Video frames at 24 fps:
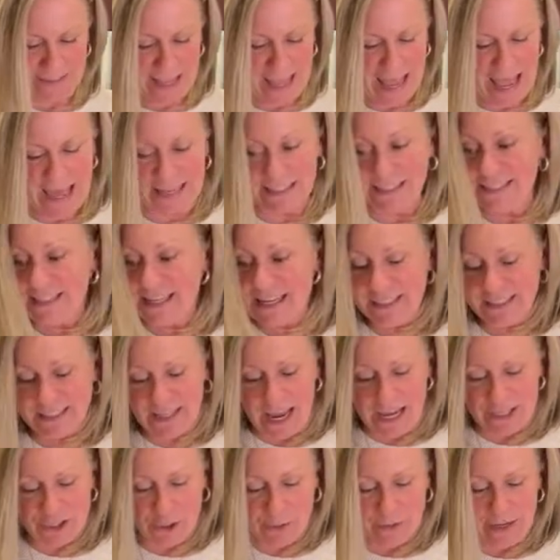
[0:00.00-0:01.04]
And since
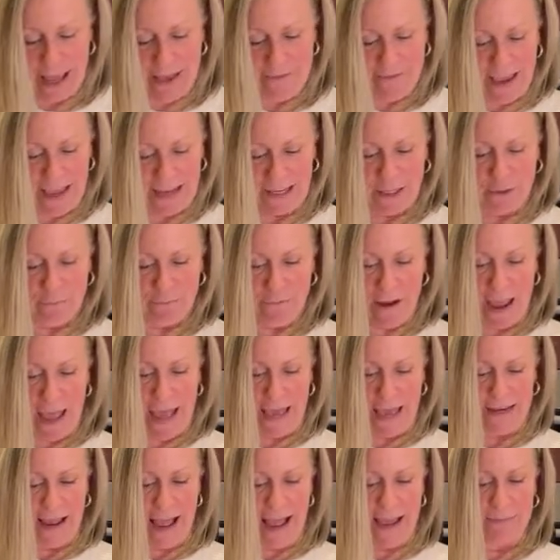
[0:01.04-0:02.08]
I don't have any
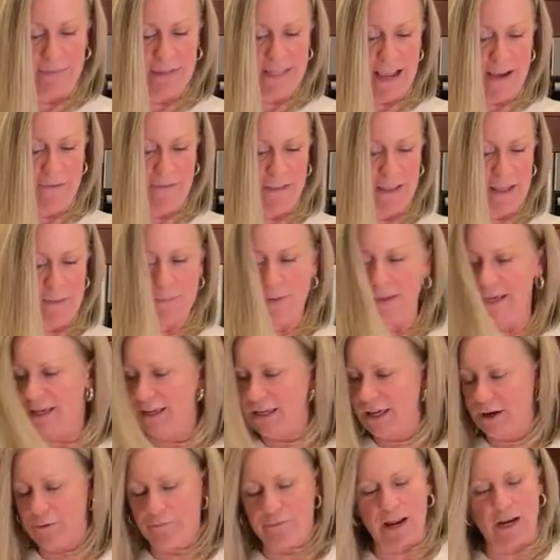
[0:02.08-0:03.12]
red, I'm definitely
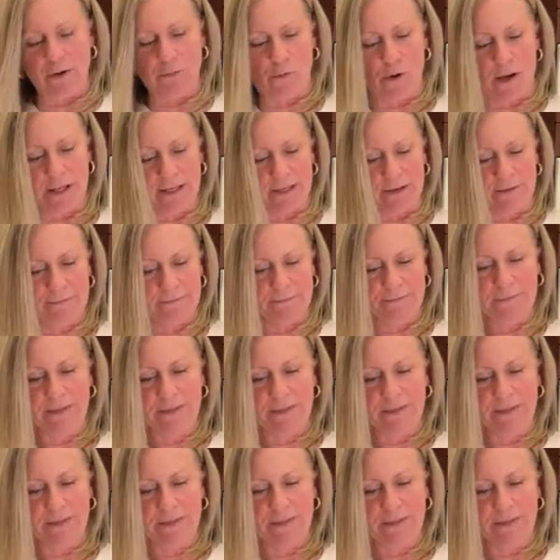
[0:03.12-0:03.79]
picking a red one,